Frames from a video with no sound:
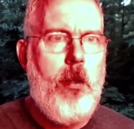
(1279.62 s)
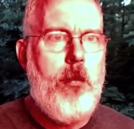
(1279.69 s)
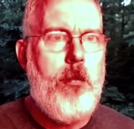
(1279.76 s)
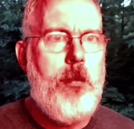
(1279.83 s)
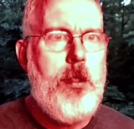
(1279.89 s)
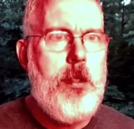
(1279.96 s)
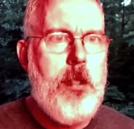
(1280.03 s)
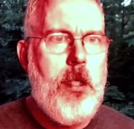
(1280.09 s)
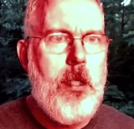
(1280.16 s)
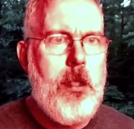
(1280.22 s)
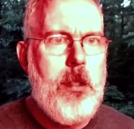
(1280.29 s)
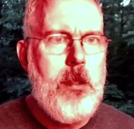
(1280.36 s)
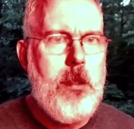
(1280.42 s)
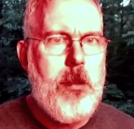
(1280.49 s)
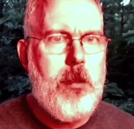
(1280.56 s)
the uh,
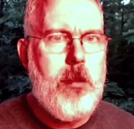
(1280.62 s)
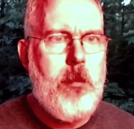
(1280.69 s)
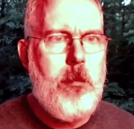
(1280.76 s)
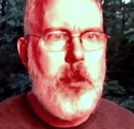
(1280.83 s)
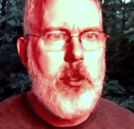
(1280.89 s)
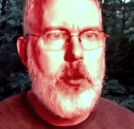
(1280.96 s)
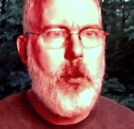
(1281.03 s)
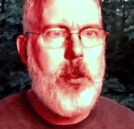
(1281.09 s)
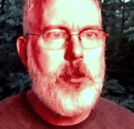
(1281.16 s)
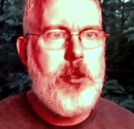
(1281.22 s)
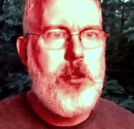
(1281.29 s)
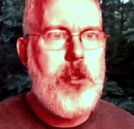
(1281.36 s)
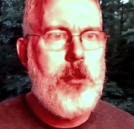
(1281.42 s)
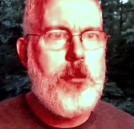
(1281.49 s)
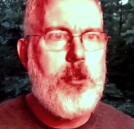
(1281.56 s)
the main question
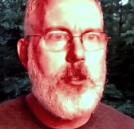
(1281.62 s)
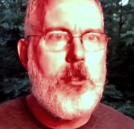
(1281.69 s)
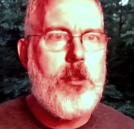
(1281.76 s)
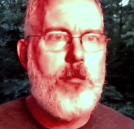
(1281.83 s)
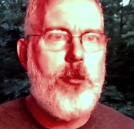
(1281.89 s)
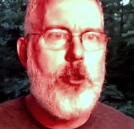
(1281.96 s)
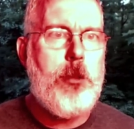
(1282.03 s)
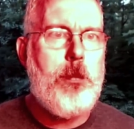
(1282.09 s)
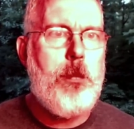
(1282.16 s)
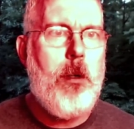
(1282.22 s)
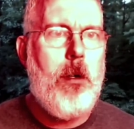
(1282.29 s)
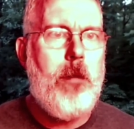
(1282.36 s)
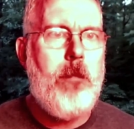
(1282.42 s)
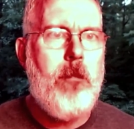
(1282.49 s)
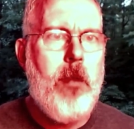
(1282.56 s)
here is just the first part.